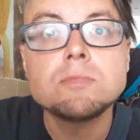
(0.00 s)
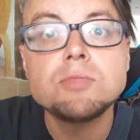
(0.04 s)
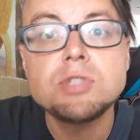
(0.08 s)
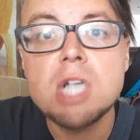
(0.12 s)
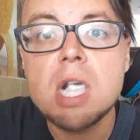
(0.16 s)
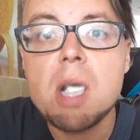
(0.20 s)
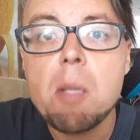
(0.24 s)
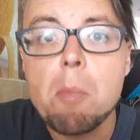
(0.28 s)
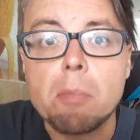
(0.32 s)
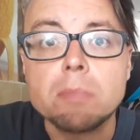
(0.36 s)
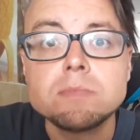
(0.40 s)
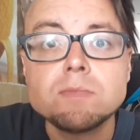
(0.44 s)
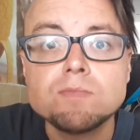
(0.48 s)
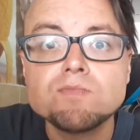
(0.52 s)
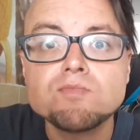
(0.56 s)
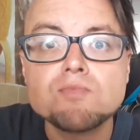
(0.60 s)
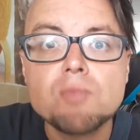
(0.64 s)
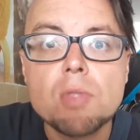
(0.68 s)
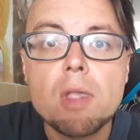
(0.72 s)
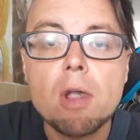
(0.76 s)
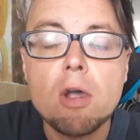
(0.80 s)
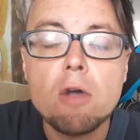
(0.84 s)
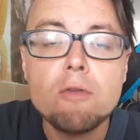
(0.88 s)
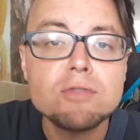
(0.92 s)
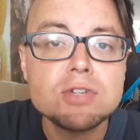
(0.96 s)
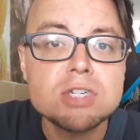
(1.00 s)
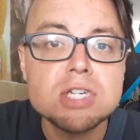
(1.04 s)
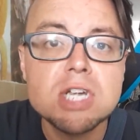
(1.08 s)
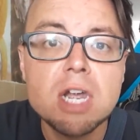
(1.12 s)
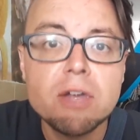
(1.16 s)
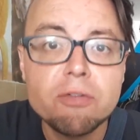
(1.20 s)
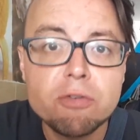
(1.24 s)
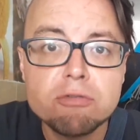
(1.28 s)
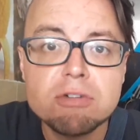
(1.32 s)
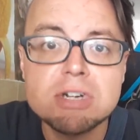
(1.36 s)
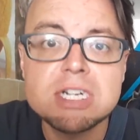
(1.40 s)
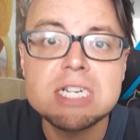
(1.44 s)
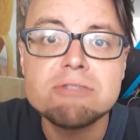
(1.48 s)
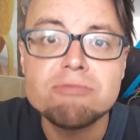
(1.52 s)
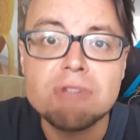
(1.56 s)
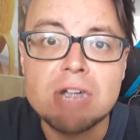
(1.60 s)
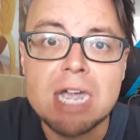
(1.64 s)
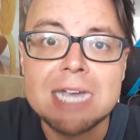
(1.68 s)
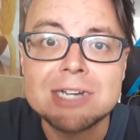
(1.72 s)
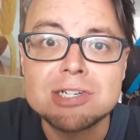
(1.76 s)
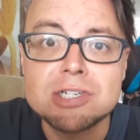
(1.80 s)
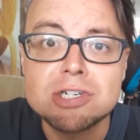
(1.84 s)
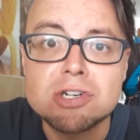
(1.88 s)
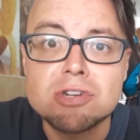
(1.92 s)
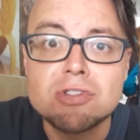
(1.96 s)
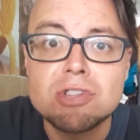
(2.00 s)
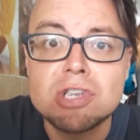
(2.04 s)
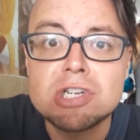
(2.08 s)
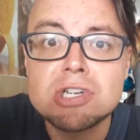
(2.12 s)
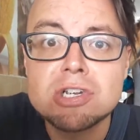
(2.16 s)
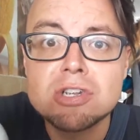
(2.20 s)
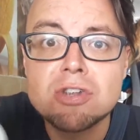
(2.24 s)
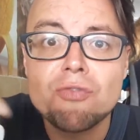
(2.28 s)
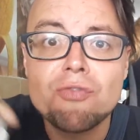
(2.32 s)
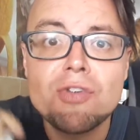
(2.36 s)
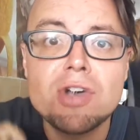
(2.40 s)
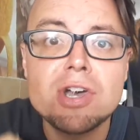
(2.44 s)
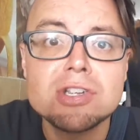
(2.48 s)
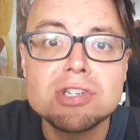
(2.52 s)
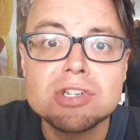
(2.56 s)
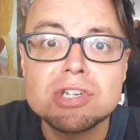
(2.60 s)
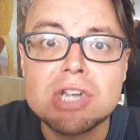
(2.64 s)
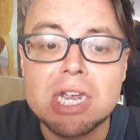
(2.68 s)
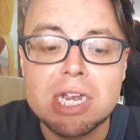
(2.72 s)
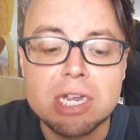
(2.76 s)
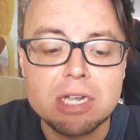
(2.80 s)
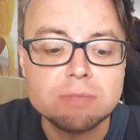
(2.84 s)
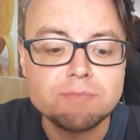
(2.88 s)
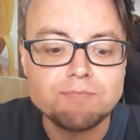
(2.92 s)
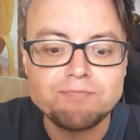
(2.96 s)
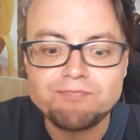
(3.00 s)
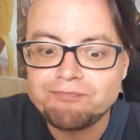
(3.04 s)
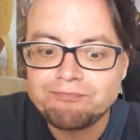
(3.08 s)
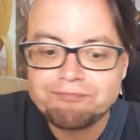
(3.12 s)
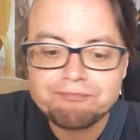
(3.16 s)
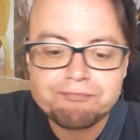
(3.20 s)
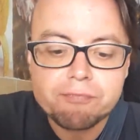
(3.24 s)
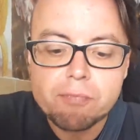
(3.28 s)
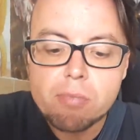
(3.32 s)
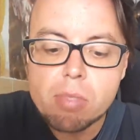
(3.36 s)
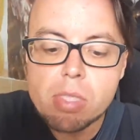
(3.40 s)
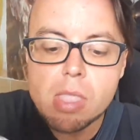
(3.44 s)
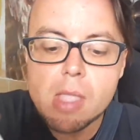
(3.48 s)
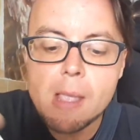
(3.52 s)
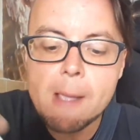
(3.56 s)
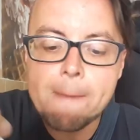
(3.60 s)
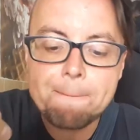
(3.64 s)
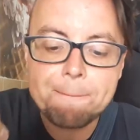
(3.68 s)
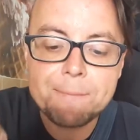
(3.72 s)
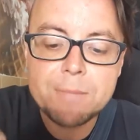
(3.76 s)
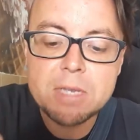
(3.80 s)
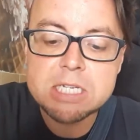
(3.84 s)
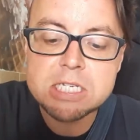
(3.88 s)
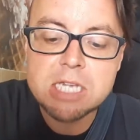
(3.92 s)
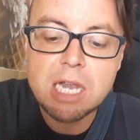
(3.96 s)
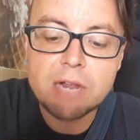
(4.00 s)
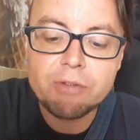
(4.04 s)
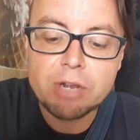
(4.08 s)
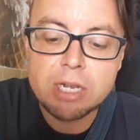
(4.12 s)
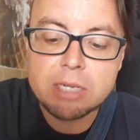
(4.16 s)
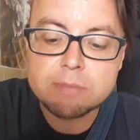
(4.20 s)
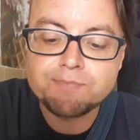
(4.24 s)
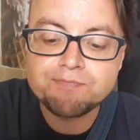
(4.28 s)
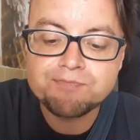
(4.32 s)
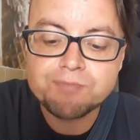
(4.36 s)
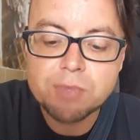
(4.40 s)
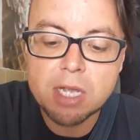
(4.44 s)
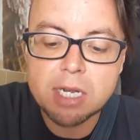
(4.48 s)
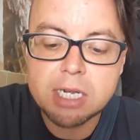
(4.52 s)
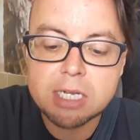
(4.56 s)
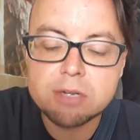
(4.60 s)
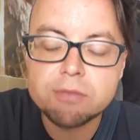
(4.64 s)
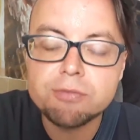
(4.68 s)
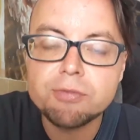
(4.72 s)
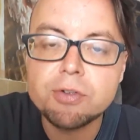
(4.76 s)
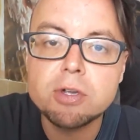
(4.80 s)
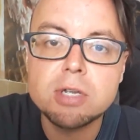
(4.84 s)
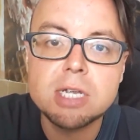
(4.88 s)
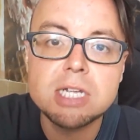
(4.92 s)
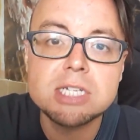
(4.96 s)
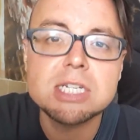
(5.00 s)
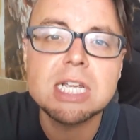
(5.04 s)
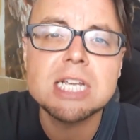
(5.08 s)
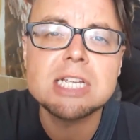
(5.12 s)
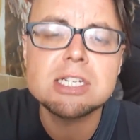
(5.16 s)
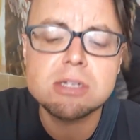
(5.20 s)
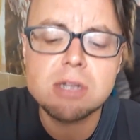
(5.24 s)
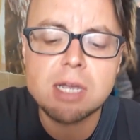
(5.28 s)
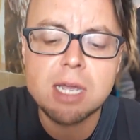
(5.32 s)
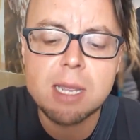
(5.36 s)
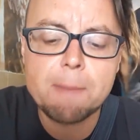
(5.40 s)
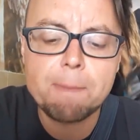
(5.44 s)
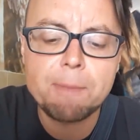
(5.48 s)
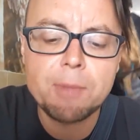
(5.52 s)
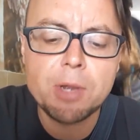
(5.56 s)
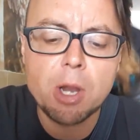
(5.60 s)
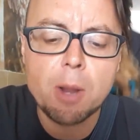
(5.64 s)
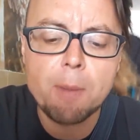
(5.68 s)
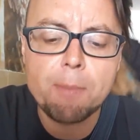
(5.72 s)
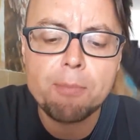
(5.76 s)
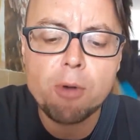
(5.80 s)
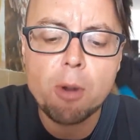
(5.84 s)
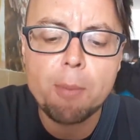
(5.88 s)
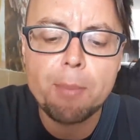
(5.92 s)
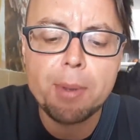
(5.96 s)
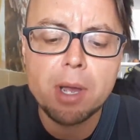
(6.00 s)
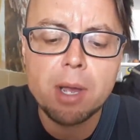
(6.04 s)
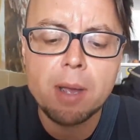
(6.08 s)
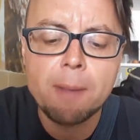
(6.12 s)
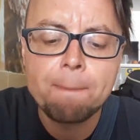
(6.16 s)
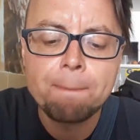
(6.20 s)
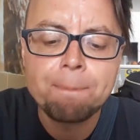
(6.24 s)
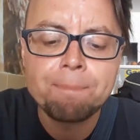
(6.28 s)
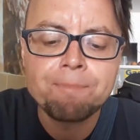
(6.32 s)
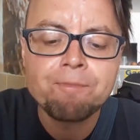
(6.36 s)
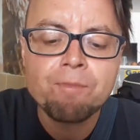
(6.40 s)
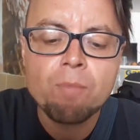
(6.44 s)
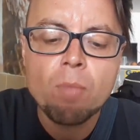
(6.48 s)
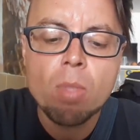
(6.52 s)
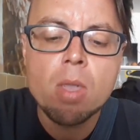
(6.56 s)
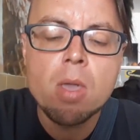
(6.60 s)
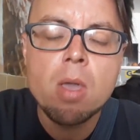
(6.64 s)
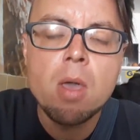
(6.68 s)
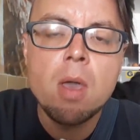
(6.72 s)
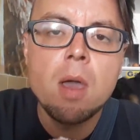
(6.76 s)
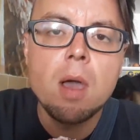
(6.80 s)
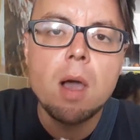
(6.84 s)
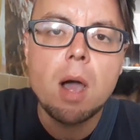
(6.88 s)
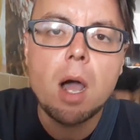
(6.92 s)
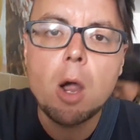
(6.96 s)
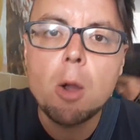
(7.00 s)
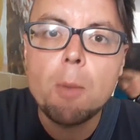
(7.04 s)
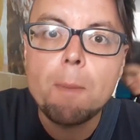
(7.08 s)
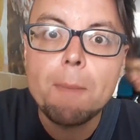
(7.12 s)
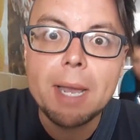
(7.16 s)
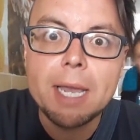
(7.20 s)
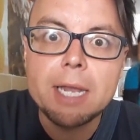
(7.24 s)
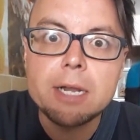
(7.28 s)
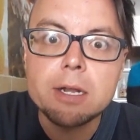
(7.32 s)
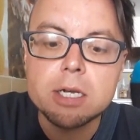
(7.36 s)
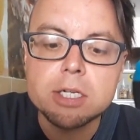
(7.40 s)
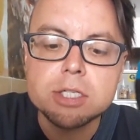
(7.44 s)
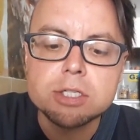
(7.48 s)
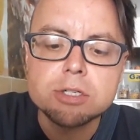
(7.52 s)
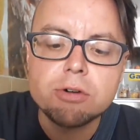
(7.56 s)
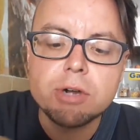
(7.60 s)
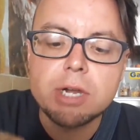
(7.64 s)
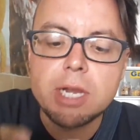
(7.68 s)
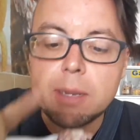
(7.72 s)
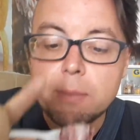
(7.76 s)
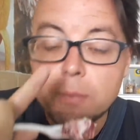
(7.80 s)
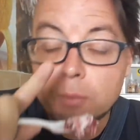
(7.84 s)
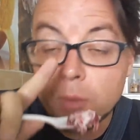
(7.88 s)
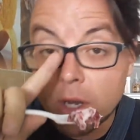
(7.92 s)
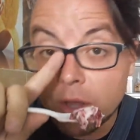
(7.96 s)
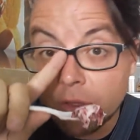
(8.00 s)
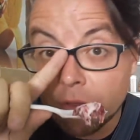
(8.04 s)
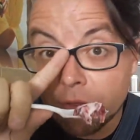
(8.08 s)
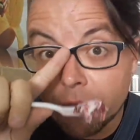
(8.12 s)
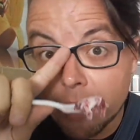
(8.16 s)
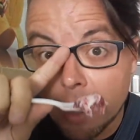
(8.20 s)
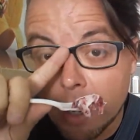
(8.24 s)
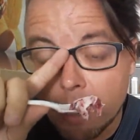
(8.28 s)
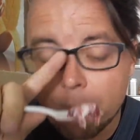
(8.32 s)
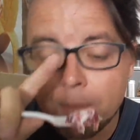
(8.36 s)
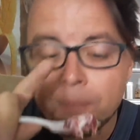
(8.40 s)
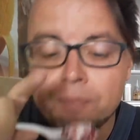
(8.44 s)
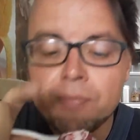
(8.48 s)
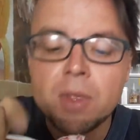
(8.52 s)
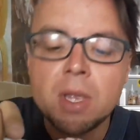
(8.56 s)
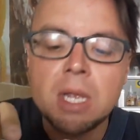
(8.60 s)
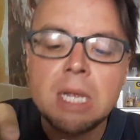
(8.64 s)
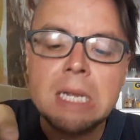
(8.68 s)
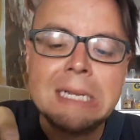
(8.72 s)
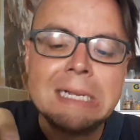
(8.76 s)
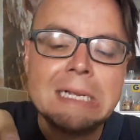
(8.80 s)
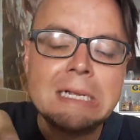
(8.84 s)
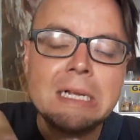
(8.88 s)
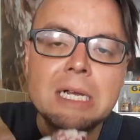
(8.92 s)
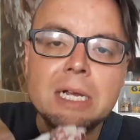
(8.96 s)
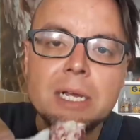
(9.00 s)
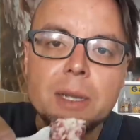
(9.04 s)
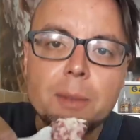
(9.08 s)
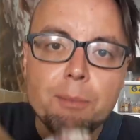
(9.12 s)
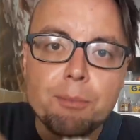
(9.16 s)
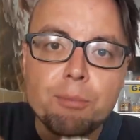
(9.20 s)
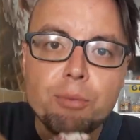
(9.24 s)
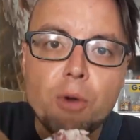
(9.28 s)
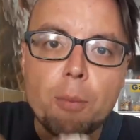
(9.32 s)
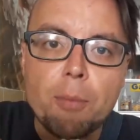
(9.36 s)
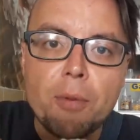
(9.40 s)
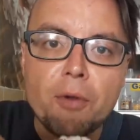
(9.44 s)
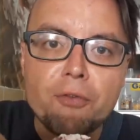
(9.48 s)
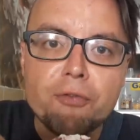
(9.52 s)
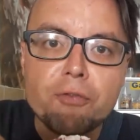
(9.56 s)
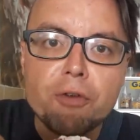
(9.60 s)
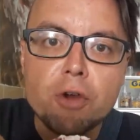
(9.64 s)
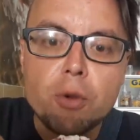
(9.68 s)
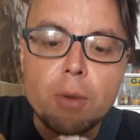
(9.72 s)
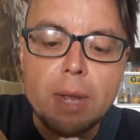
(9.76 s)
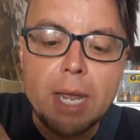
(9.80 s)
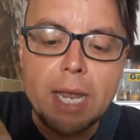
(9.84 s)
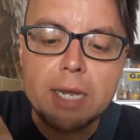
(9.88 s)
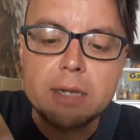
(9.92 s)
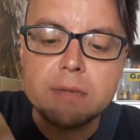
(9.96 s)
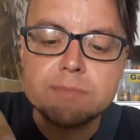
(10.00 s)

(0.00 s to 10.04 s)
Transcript: Yum. Obviously I've already reacted to tradition the first time, but it's lovely. And it tastes like, you know, proper homemade ice cream with proper fruit in.